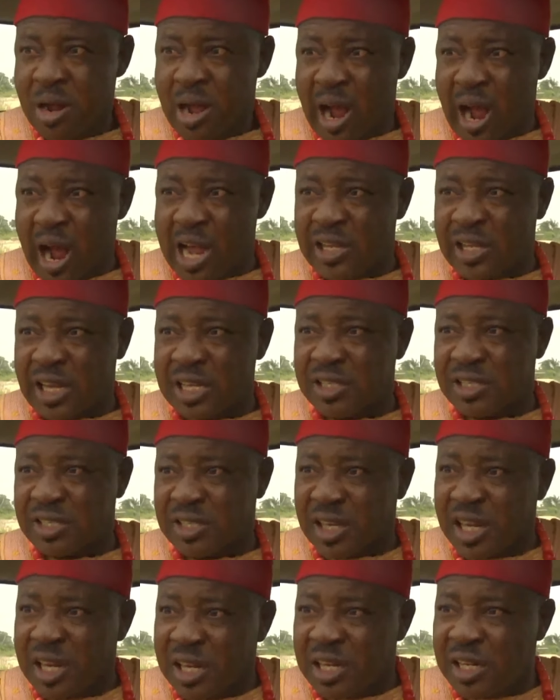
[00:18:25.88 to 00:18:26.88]
I can
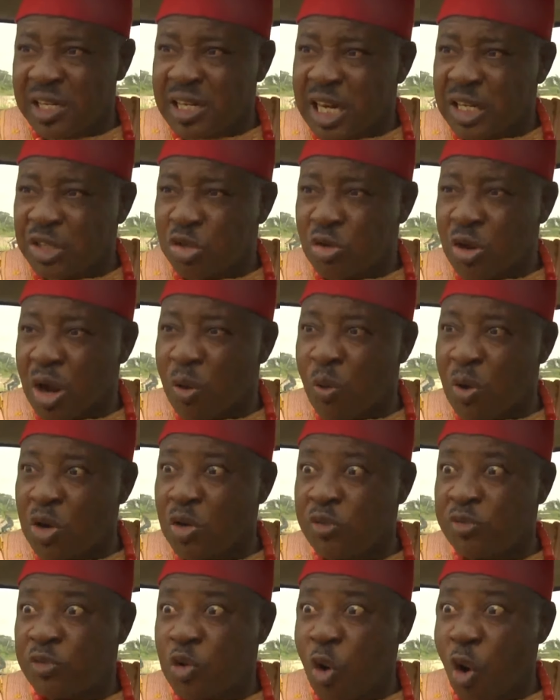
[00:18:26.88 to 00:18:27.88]
see that you are one
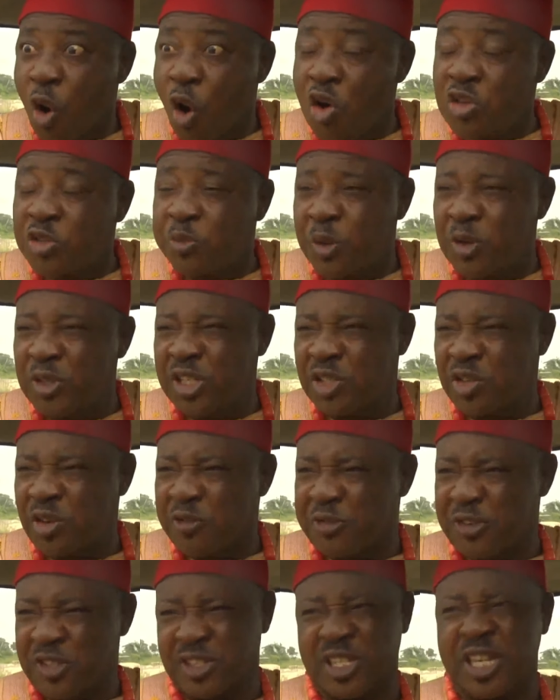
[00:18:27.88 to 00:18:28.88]
of those police
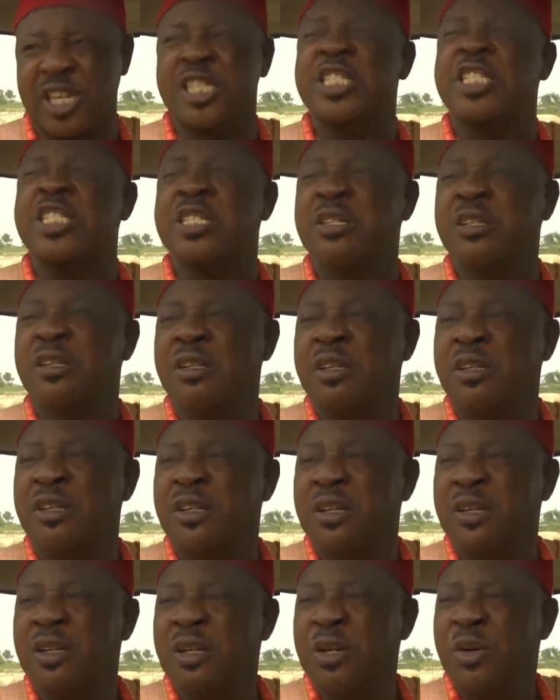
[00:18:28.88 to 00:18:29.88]
officers
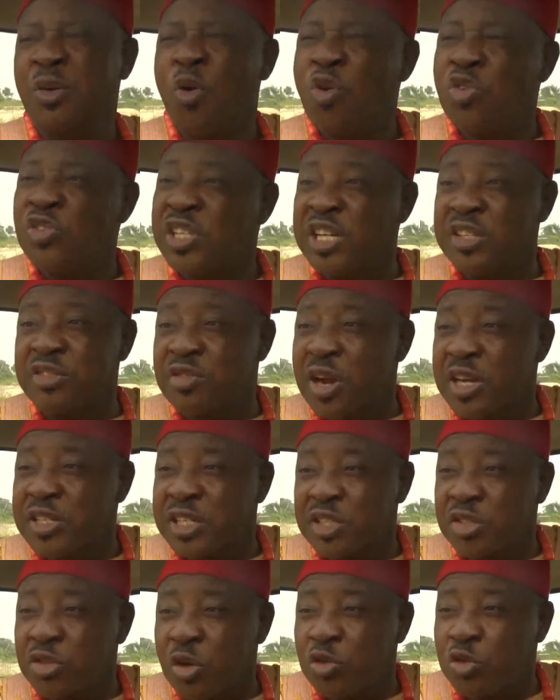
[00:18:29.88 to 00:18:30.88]
whose
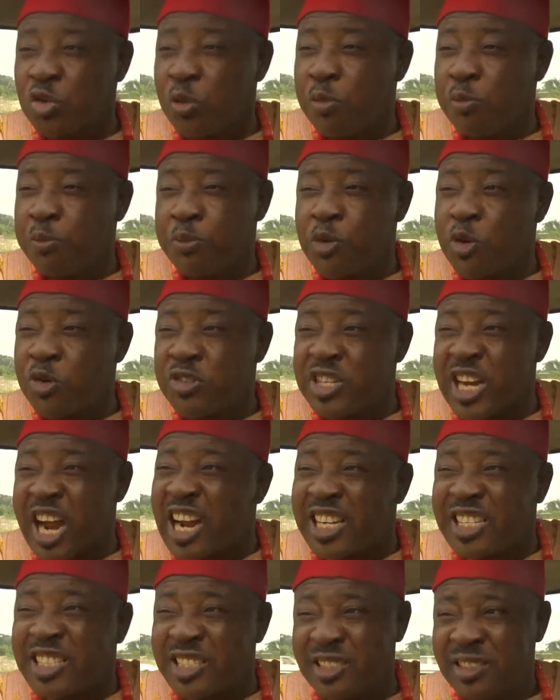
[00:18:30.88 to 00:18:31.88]
interest is not to
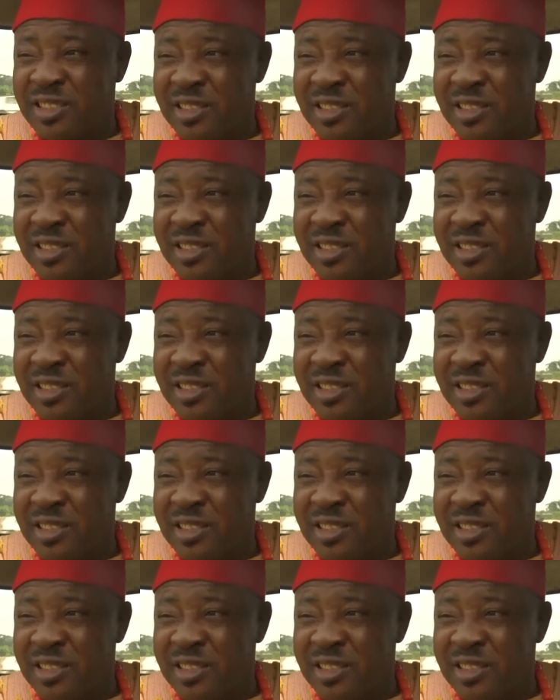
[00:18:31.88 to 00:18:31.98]
protect